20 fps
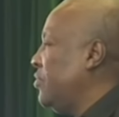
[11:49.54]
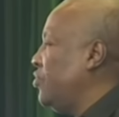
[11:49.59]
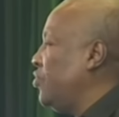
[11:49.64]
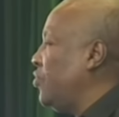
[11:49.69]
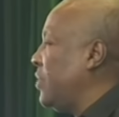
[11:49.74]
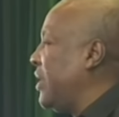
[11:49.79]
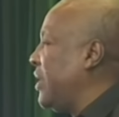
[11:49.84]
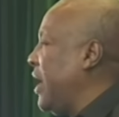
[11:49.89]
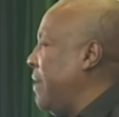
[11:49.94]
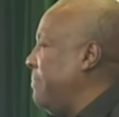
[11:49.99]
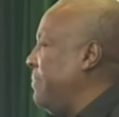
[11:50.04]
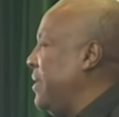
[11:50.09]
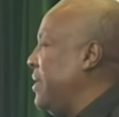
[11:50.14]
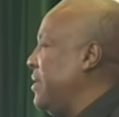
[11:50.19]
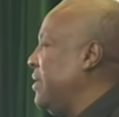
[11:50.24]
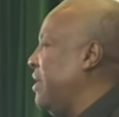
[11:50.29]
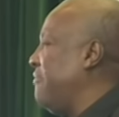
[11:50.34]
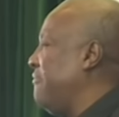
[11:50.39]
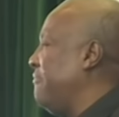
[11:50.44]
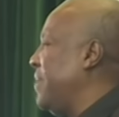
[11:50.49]
to curbing
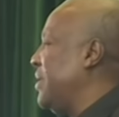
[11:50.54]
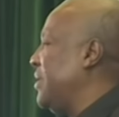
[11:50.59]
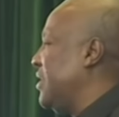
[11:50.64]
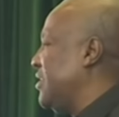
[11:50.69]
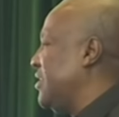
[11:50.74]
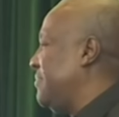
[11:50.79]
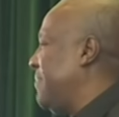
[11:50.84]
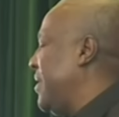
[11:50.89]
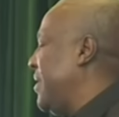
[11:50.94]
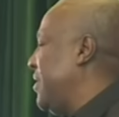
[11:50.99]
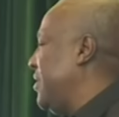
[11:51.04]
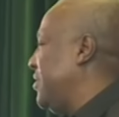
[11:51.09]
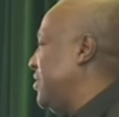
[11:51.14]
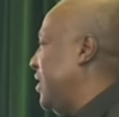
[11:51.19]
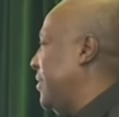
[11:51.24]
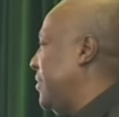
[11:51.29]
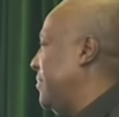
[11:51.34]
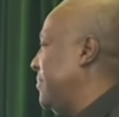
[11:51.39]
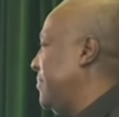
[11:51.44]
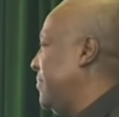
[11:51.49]
government
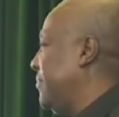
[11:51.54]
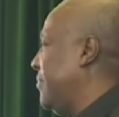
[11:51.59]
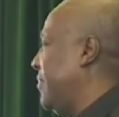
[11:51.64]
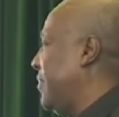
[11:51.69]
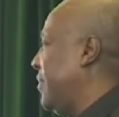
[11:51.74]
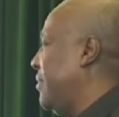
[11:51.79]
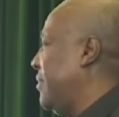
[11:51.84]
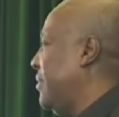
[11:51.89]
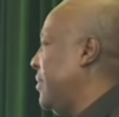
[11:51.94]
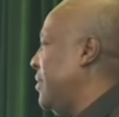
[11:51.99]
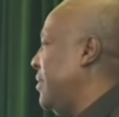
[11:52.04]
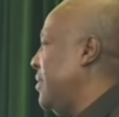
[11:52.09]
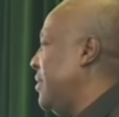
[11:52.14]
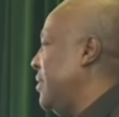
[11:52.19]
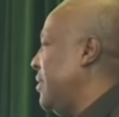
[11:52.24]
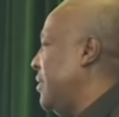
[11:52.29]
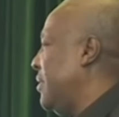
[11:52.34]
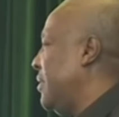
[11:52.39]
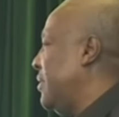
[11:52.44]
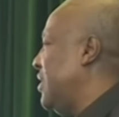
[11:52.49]
expenditure.
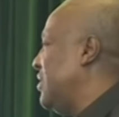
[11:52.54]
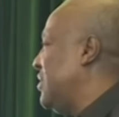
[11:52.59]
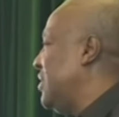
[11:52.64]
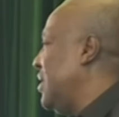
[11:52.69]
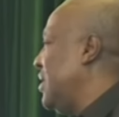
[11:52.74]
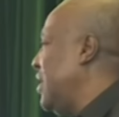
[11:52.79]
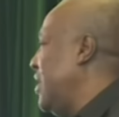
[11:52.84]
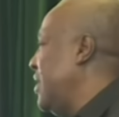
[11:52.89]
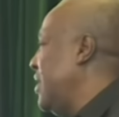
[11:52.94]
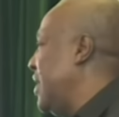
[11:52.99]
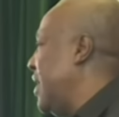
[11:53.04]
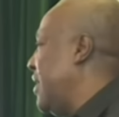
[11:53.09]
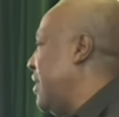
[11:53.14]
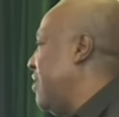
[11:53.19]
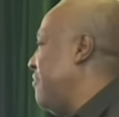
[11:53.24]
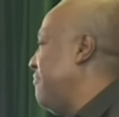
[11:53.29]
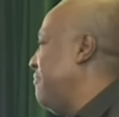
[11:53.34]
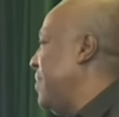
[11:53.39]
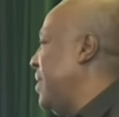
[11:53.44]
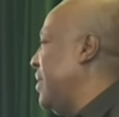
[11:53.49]
This leaner
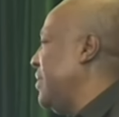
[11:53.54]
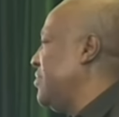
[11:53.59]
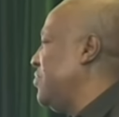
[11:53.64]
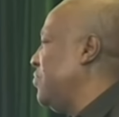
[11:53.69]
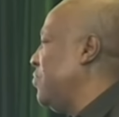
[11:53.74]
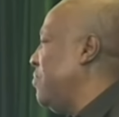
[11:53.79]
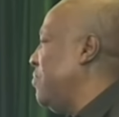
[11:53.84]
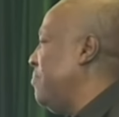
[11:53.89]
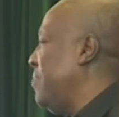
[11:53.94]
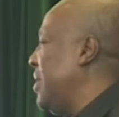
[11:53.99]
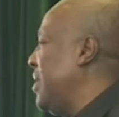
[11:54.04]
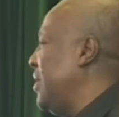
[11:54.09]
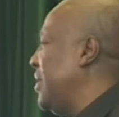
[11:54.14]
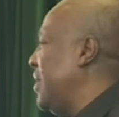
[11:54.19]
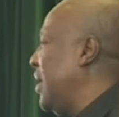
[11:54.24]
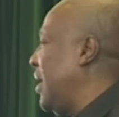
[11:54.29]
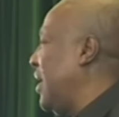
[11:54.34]
government will be the